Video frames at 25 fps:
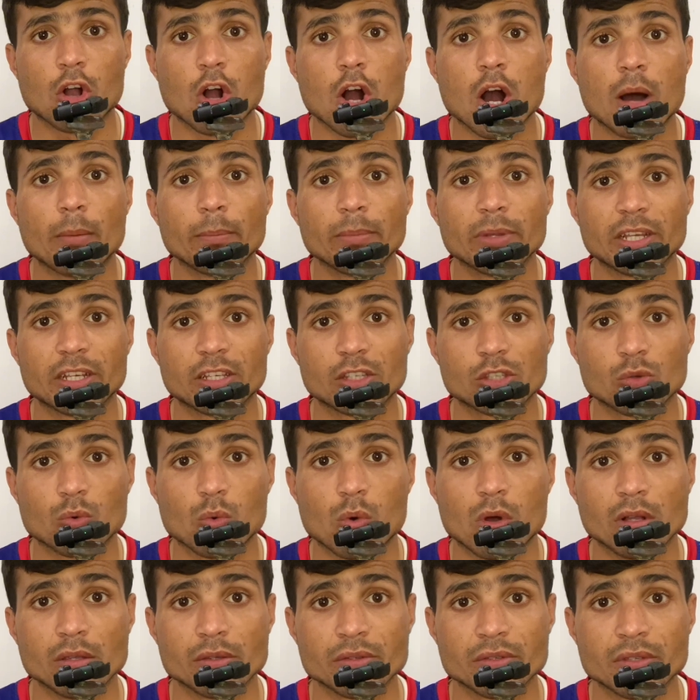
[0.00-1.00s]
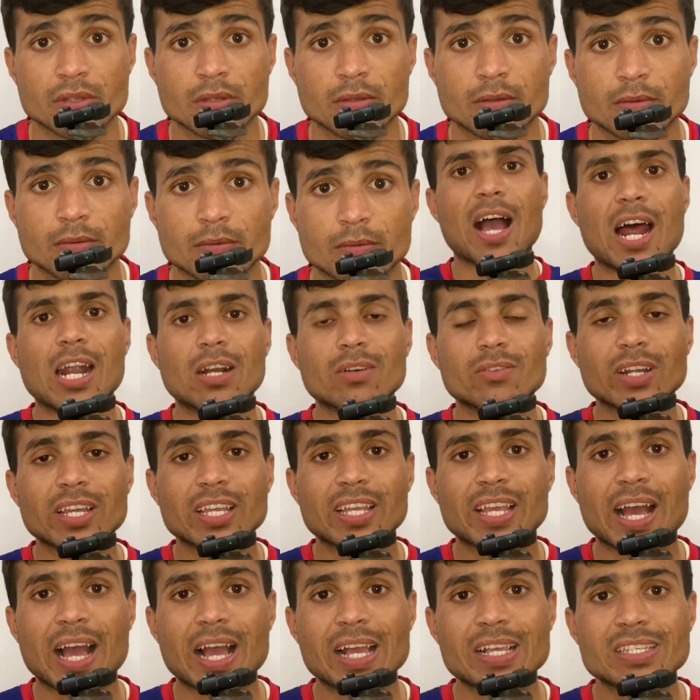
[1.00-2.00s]
complex ones. Alright,
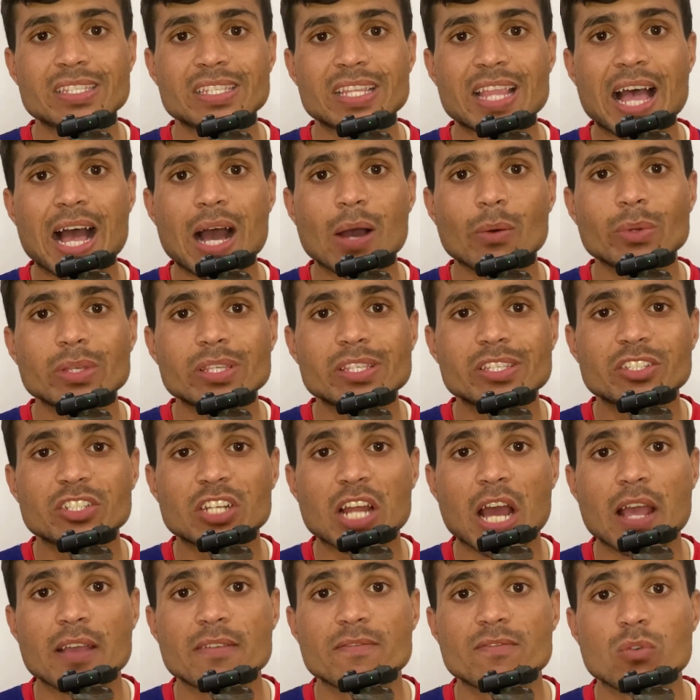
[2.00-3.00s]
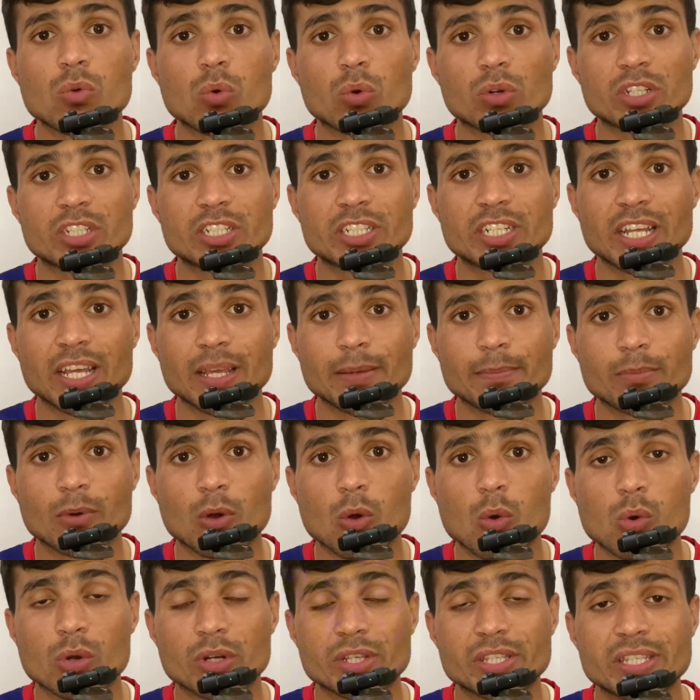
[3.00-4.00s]
guys, now it's time for tip
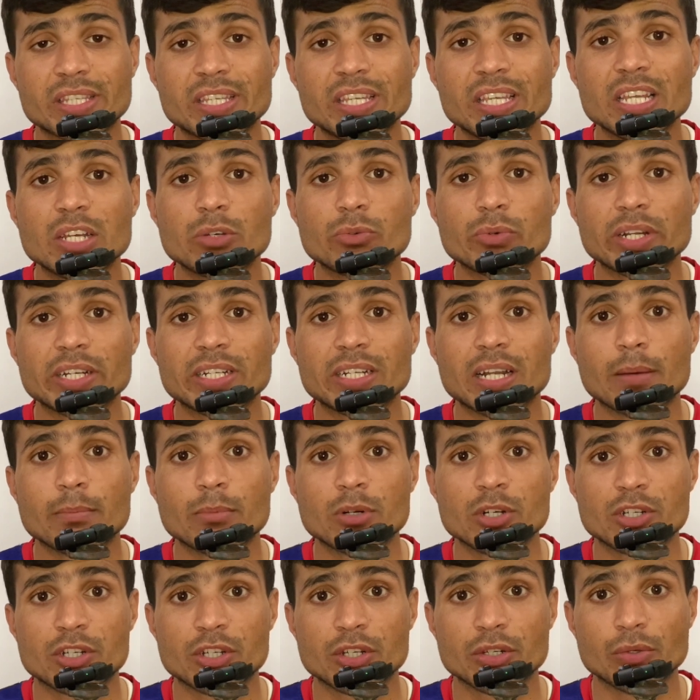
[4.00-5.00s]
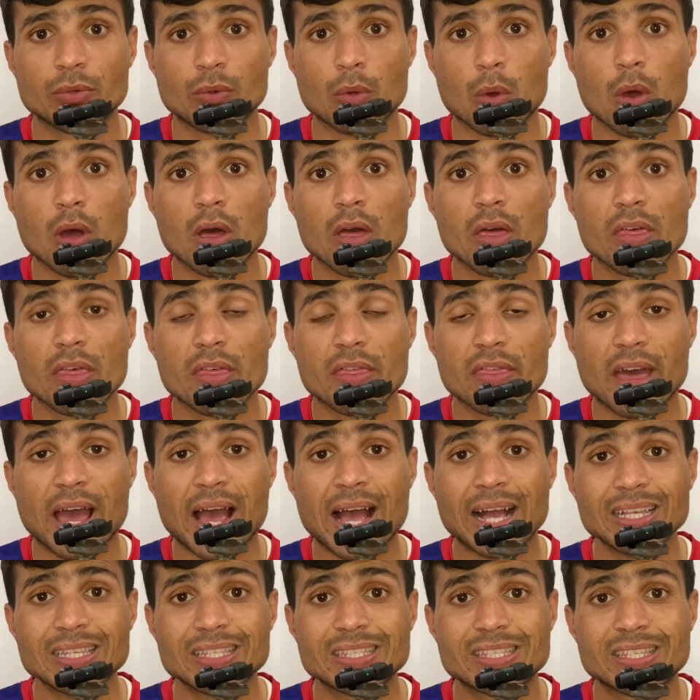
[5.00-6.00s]
or secret number 2.
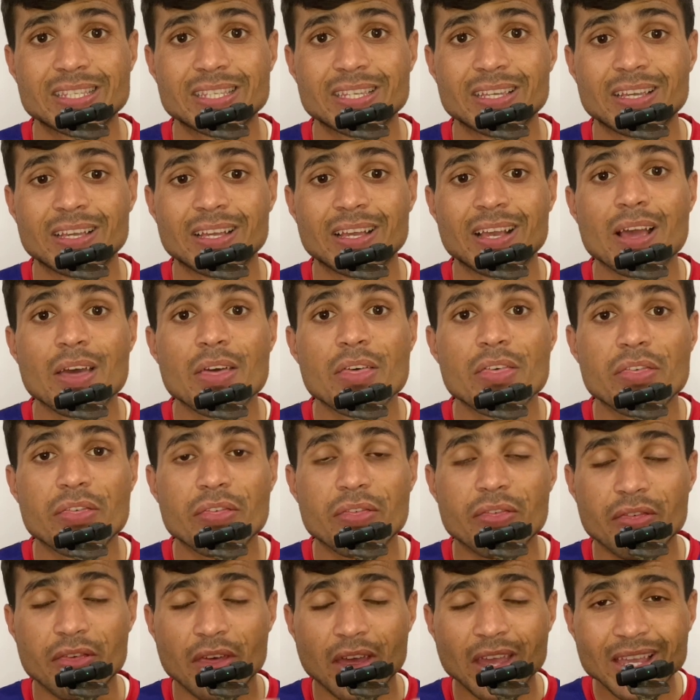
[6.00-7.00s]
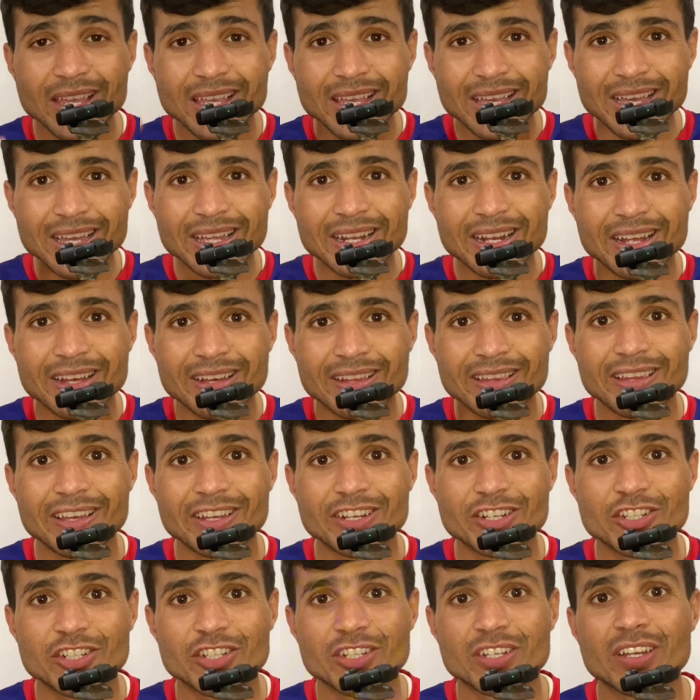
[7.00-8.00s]
That's think in
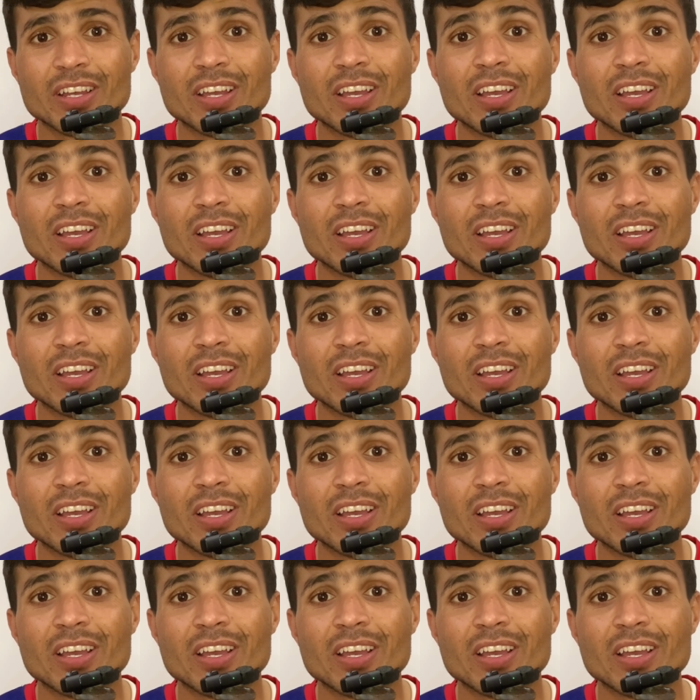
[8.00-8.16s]
English,